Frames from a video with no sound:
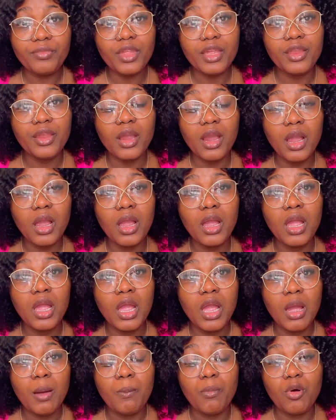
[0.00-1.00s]
Yeah,
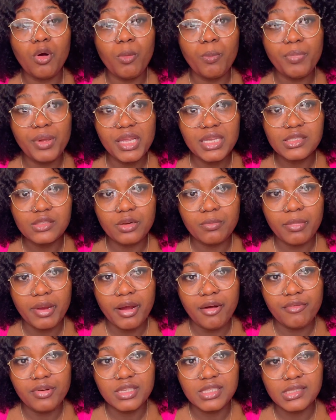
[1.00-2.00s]
but based on my
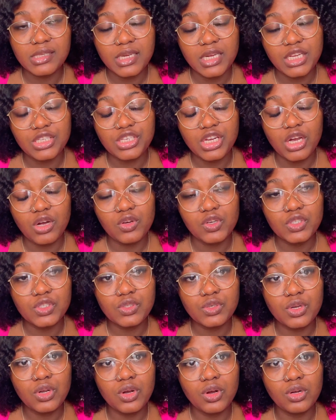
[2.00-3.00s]
research, I
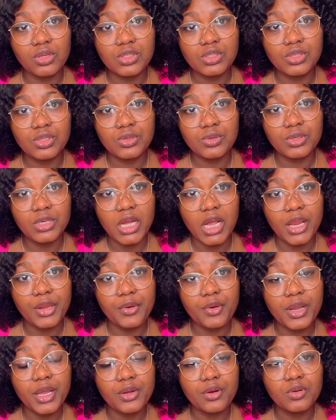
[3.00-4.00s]
also got to know that you
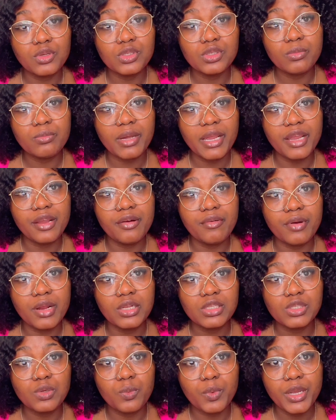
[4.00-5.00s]
can also
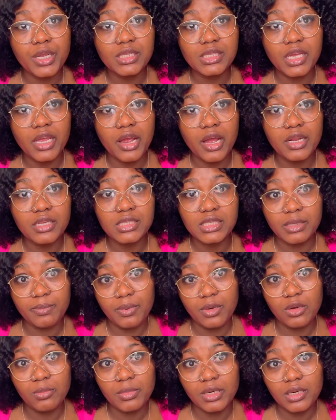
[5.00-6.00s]
migrate with a
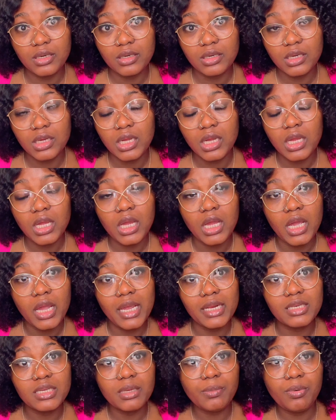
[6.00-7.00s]
diploma
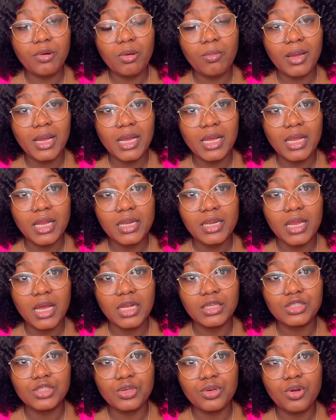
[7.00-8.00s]

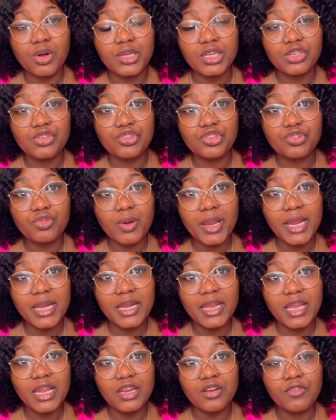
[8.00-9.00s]
that you got a
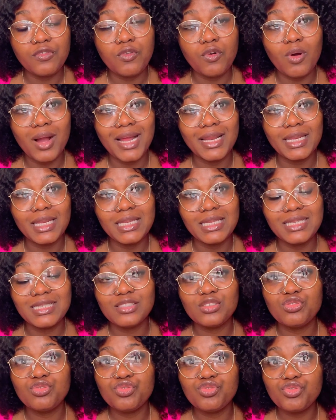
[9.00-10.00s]
training for at least
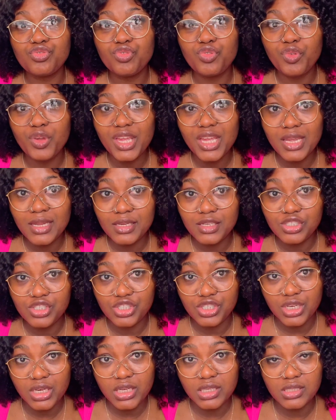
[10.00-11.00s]
3
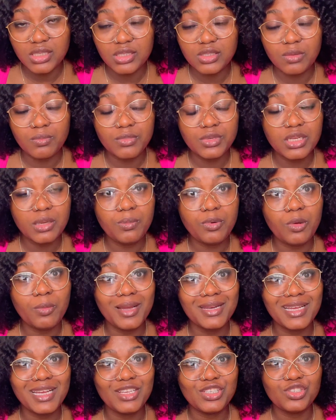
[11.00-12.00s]
years. There's some diploma
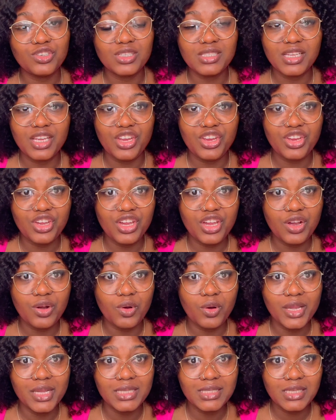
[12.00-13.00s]
that is just a year
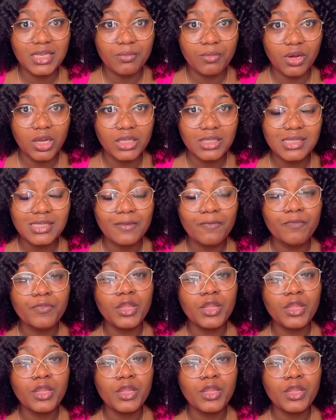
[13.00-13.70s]
or 18 months,